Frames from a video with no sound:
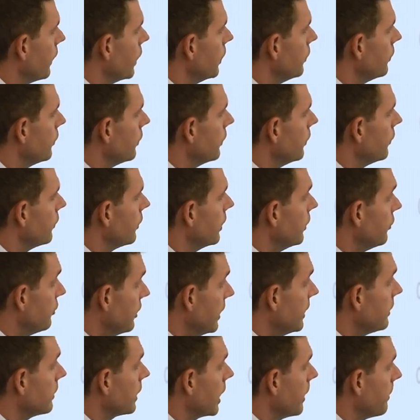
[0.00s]
voters that
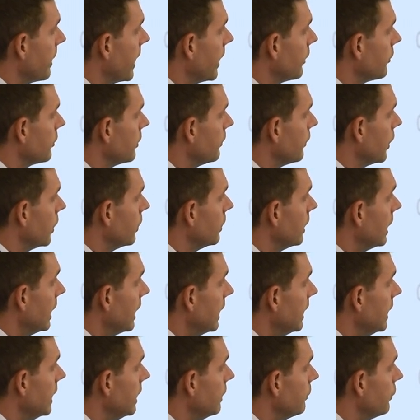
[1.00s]
did come out to vote
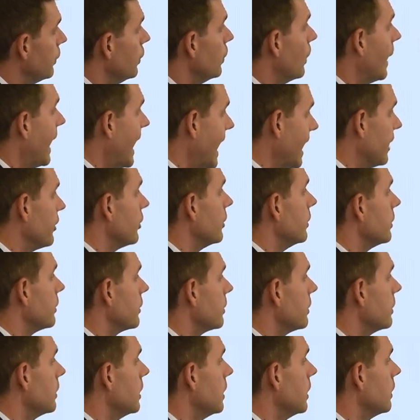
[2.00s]
Leave who hadn't
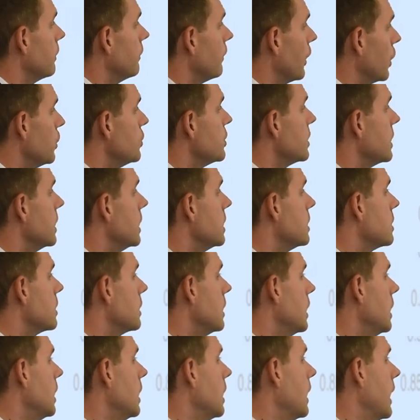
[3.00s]
voted
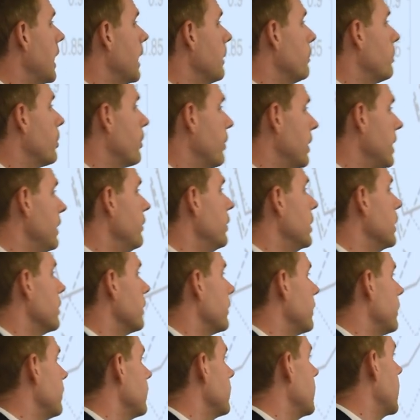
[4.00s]
at
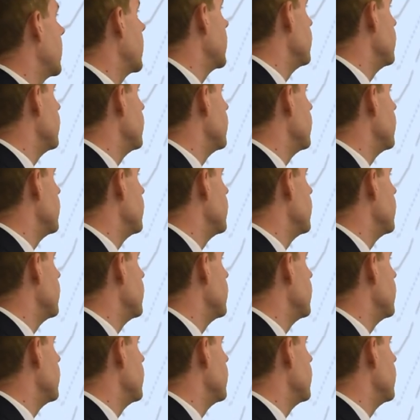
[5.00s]
previous